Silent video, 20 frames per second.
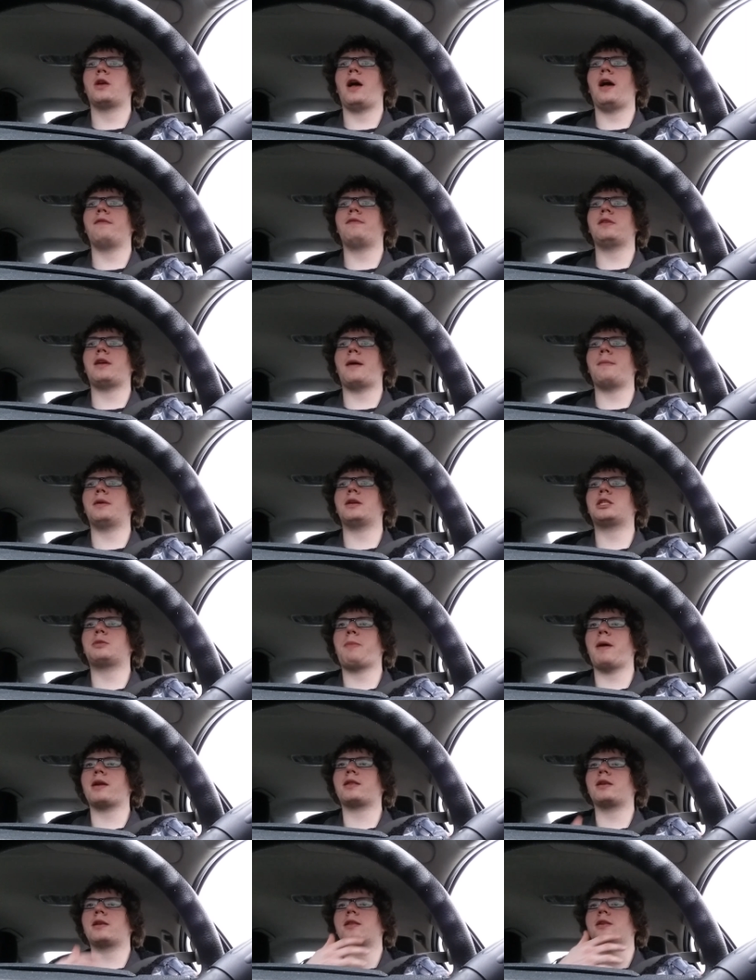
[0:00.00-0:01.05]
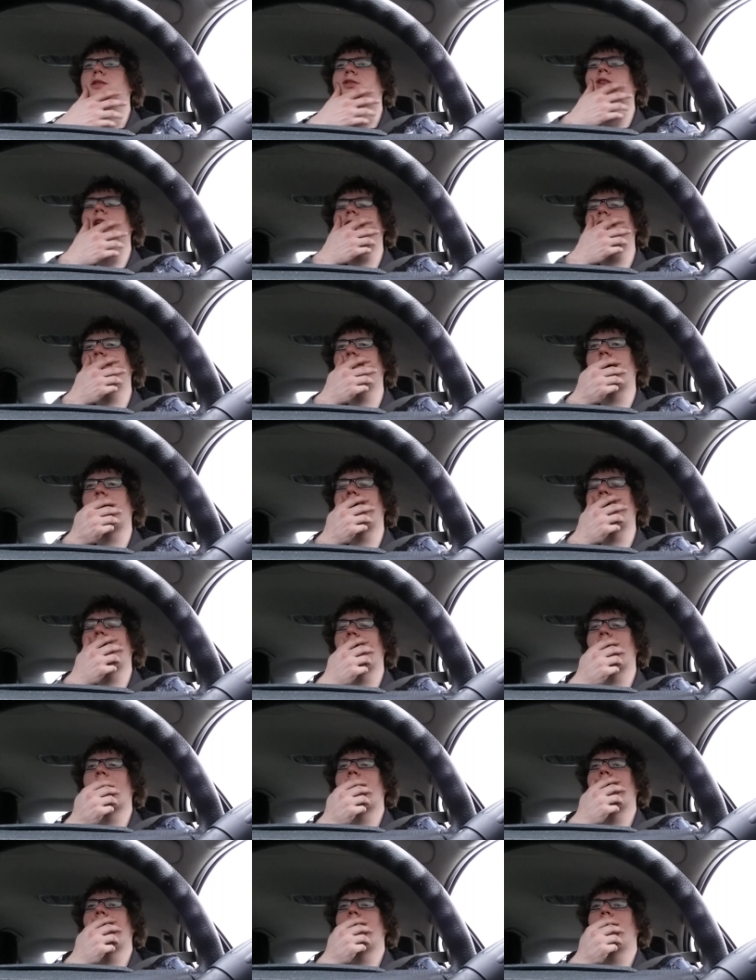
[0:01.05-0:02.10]
So i am expecting this stuff, but
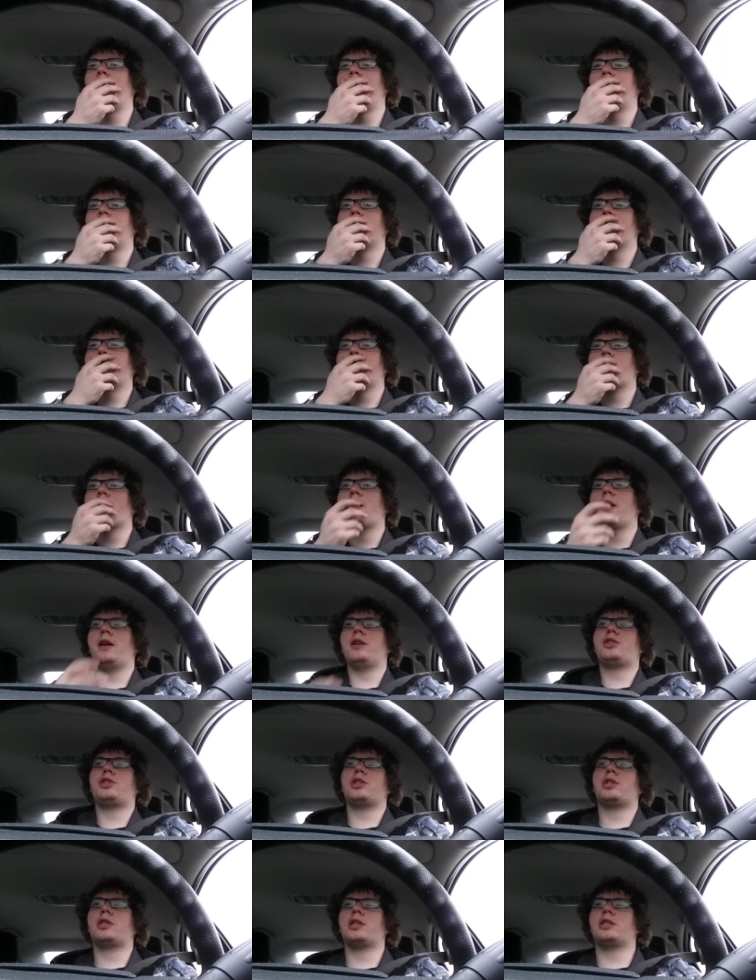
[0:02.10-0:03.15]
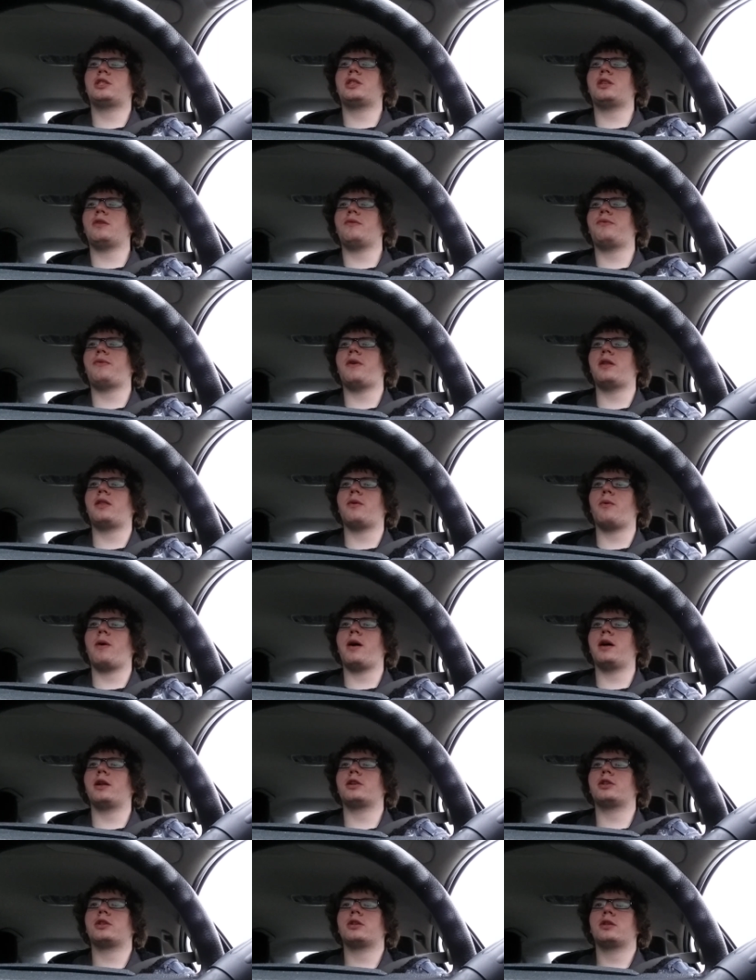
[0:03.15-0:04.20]
it's just it's still fun to
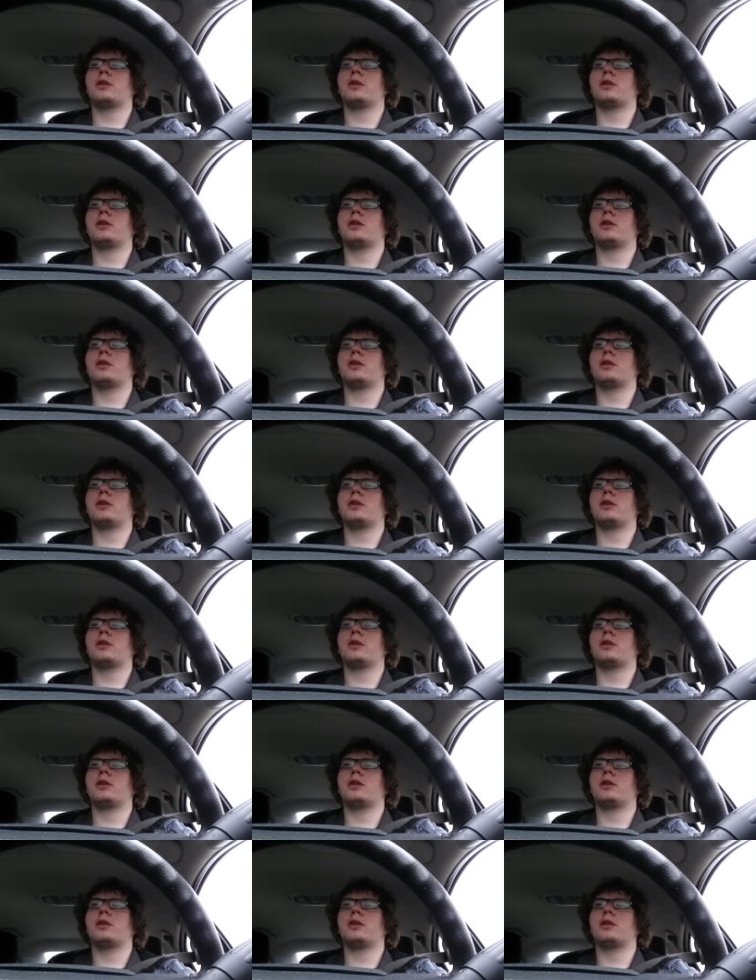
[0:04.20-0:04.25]
watch.